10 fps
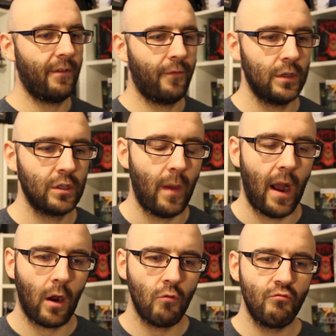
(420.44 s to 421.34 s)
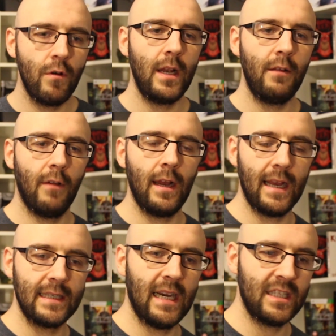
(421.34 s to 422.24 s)
Rift first came out, I got
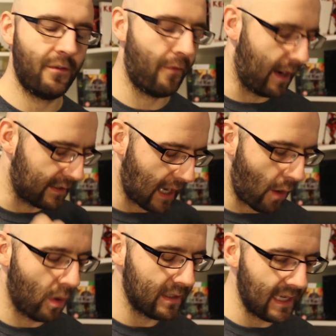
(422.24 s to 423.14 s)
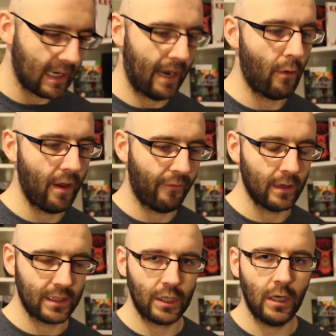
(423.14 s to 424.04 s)
really excited for it and I was like, I want it, cannot wait
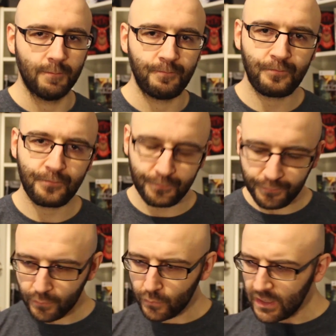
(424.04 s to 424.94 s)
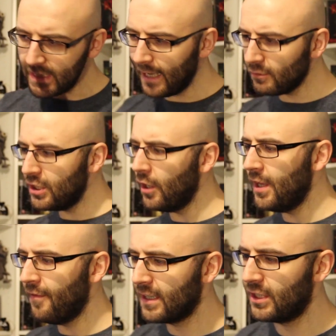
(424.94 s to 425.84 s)
for it to come. Now
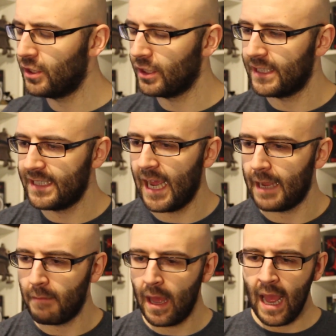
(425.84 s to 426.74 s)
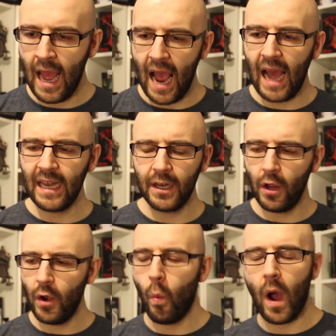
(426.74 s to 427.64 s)
Sony have actually done the same and I
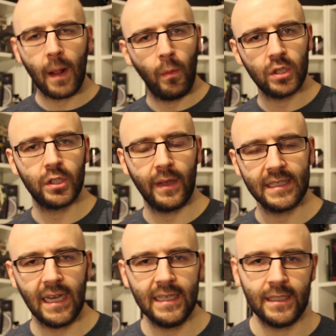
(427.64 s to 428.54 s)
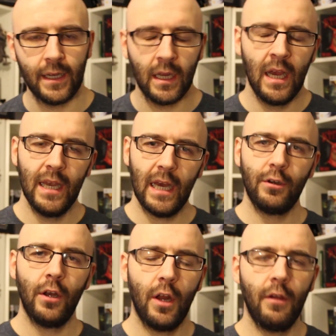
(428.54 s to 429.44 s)
don't know why I'm not so excited. Now
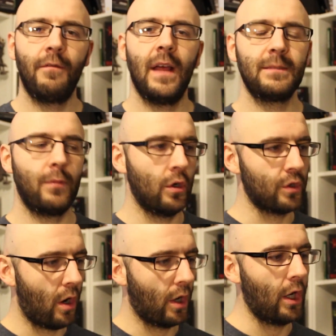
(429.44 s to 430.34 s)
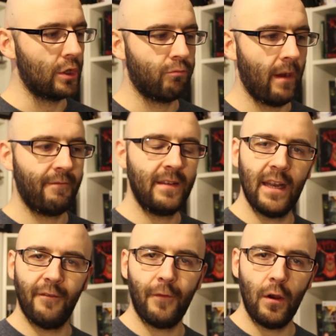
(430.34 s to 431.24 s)
I don't know if that's because Oculus Rift
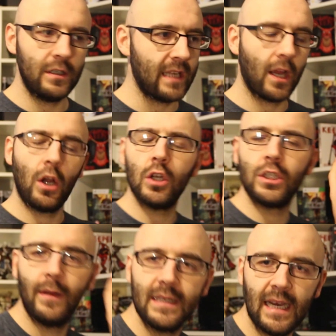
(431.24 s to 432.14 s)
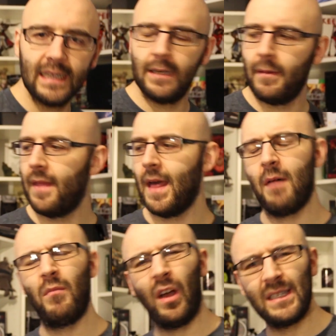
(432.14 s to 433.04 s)
did it first and I got so excited about
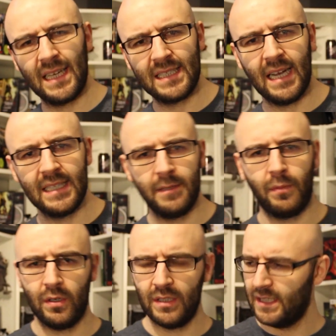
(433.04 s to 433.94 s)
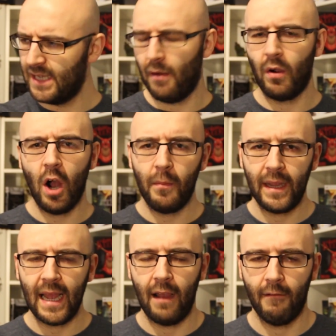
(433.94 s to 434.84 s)
that I'm not as excited because there's now a
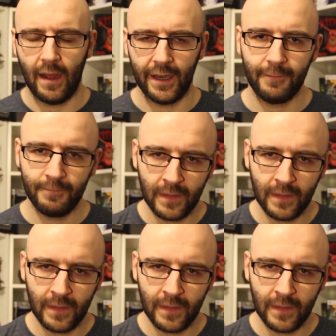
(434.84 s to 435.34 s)
copycat around.